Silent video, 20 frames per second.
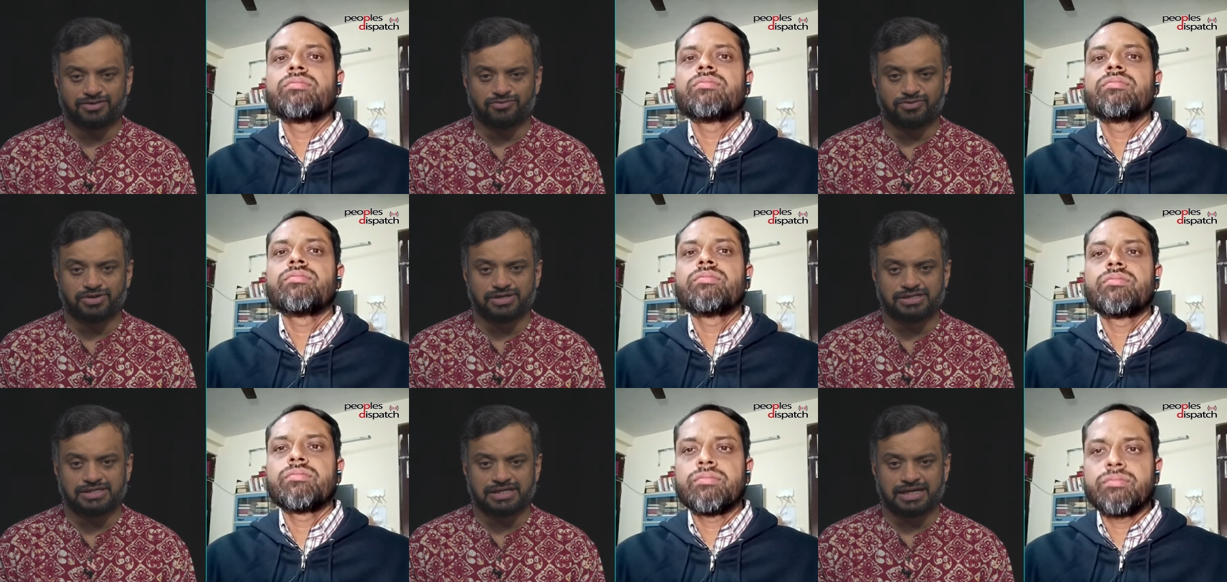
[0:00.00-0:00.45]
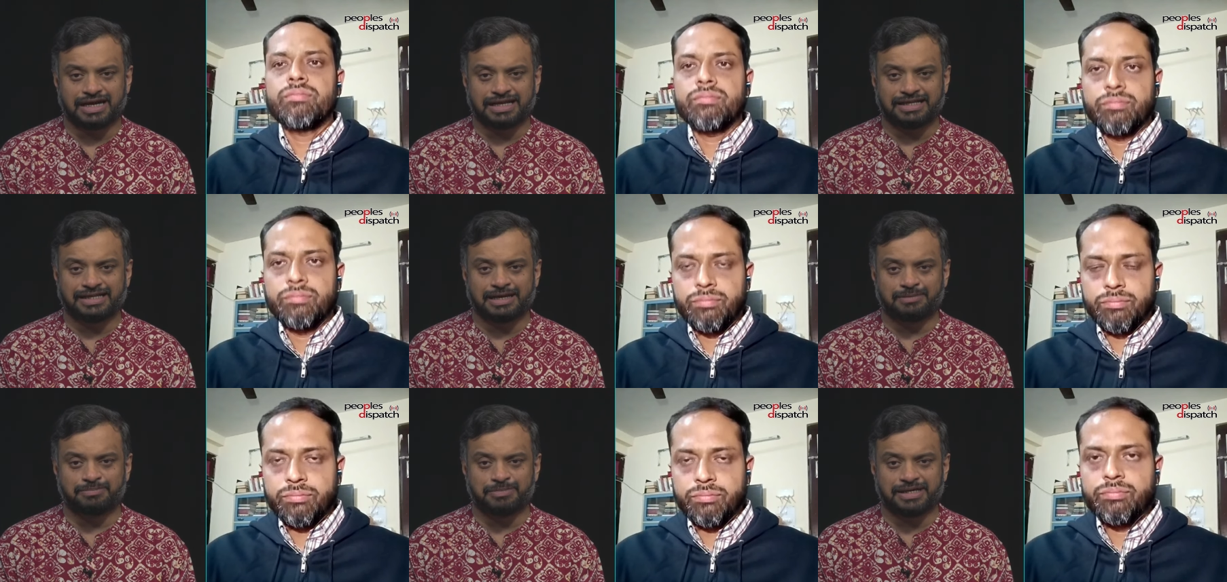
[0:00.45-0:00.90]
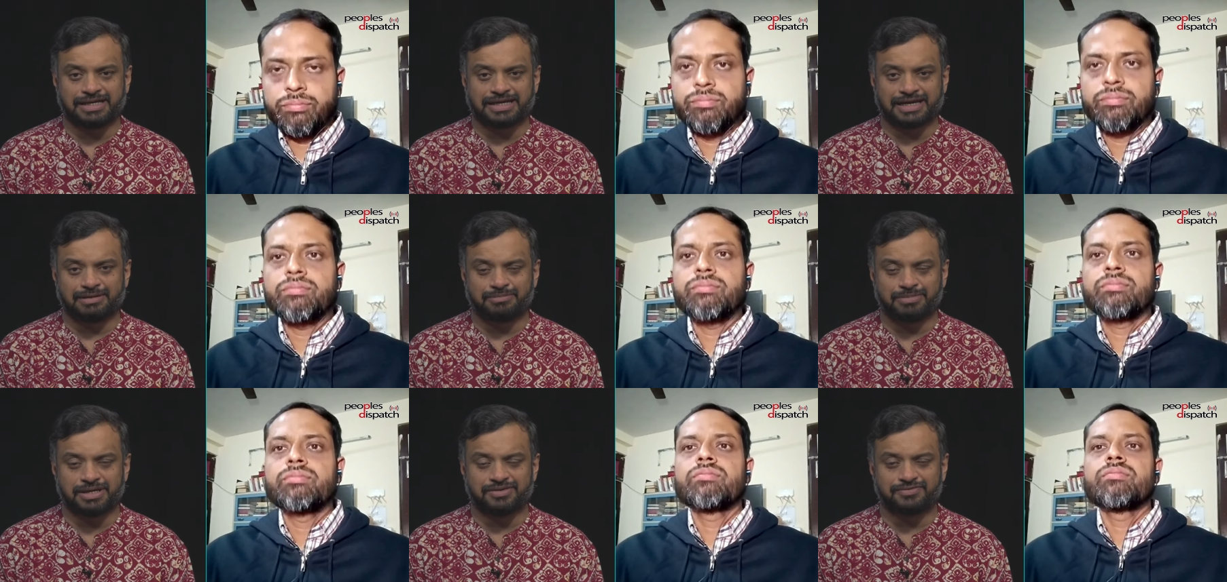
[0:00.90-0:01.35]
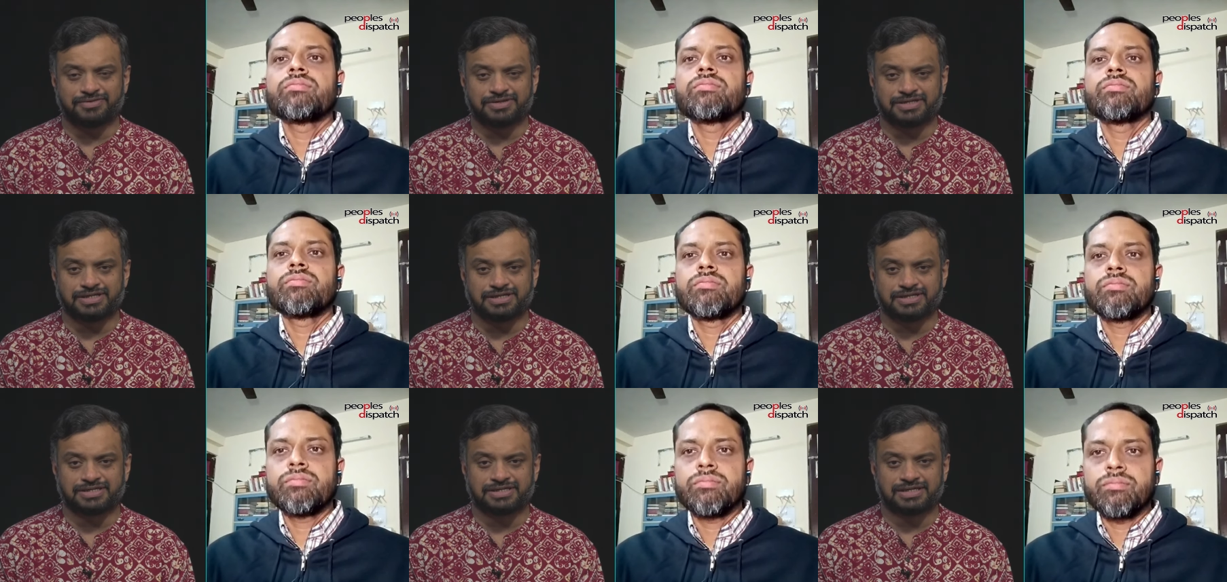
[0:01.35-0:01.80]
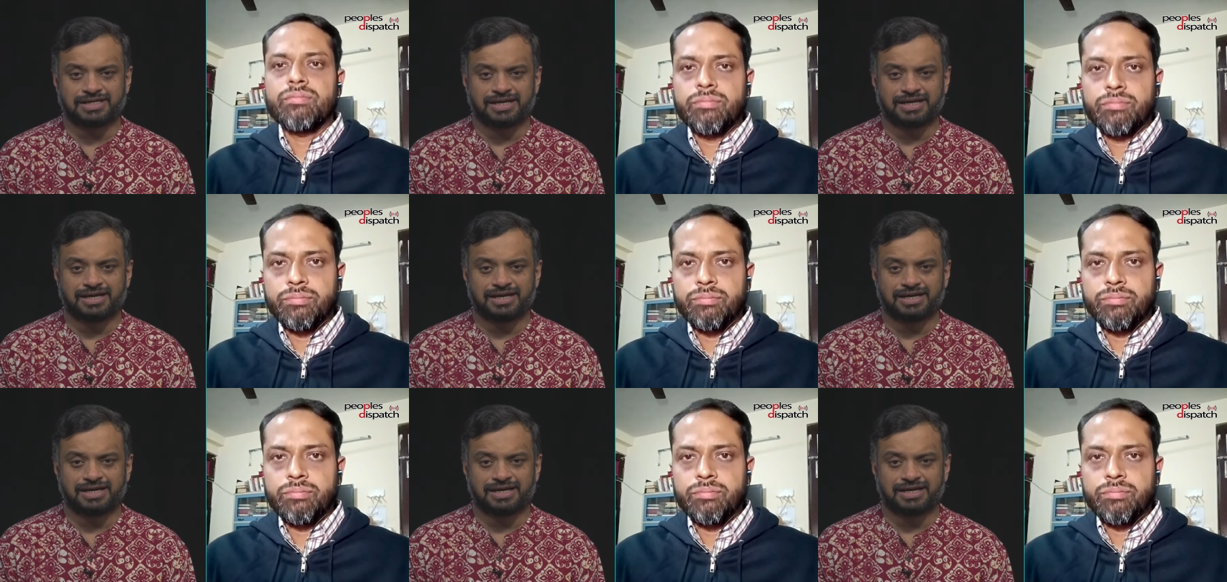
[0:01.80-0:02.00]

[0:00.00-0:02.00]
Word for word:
Speaker 1: was at that meeting, I believe, which is,